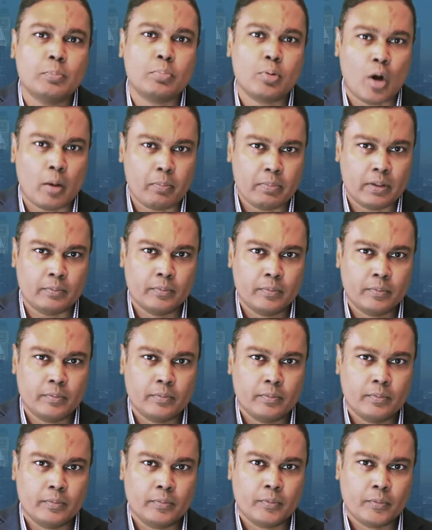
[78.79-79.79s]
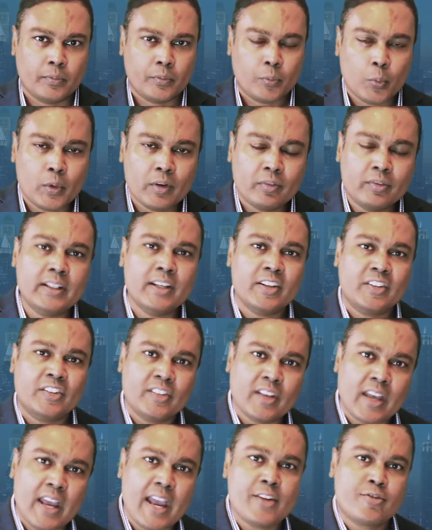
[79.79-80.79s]
problem with
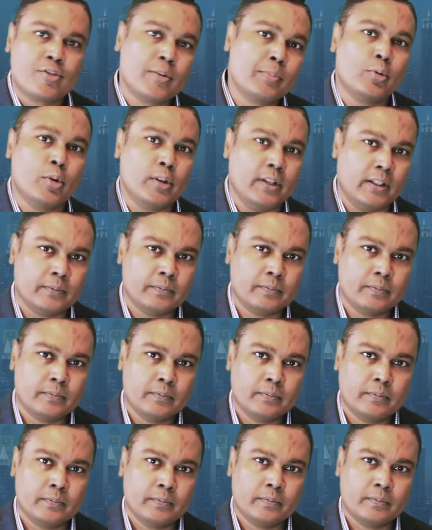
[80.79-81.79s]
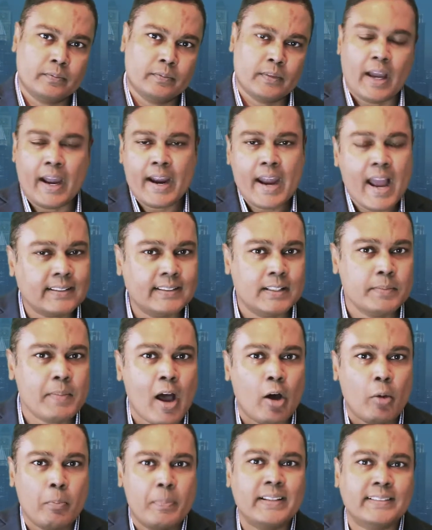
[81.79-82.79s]
this entrepreneur. I asked him
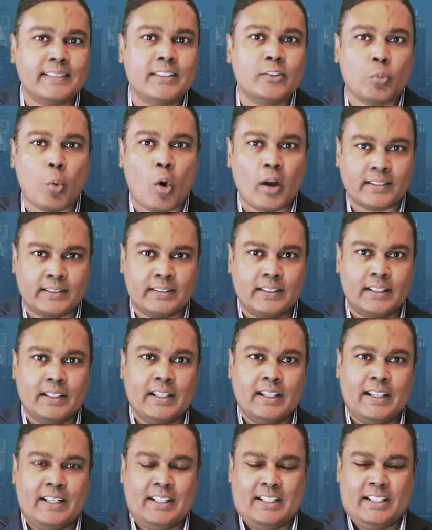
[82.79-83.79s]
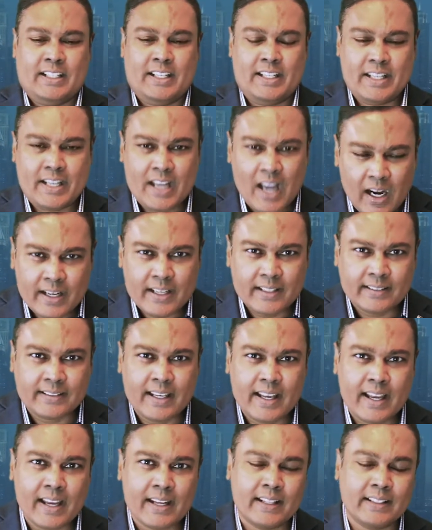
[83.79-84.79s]
how business was, and he hung his
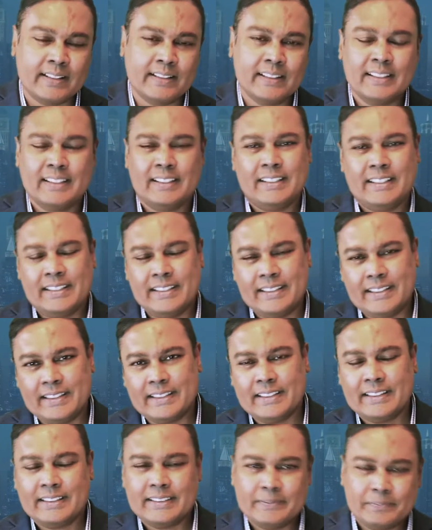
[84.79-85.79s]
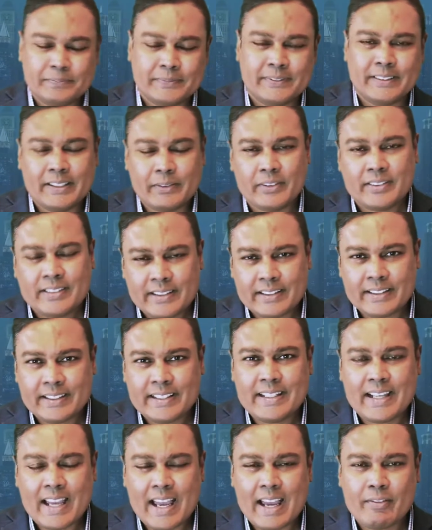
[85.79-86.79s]
head and
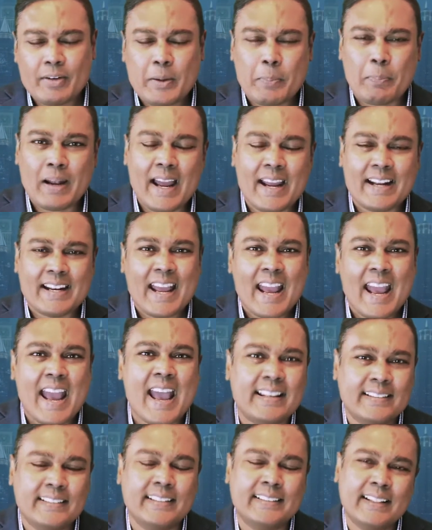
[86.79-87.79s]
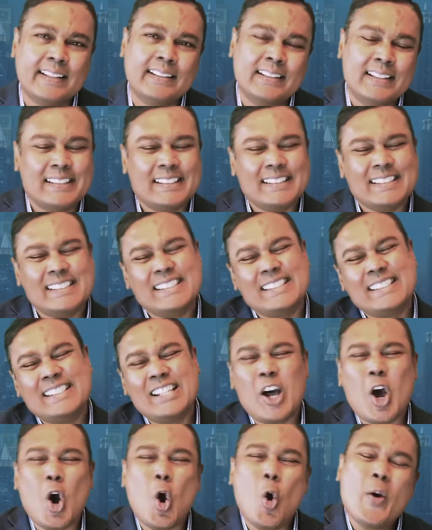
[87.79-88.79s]
he replied hesitantly,
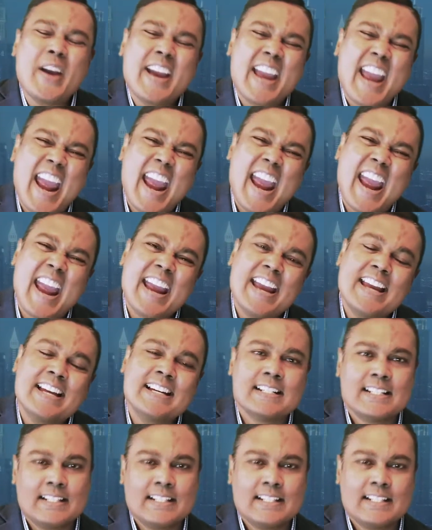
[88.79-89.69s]
okay.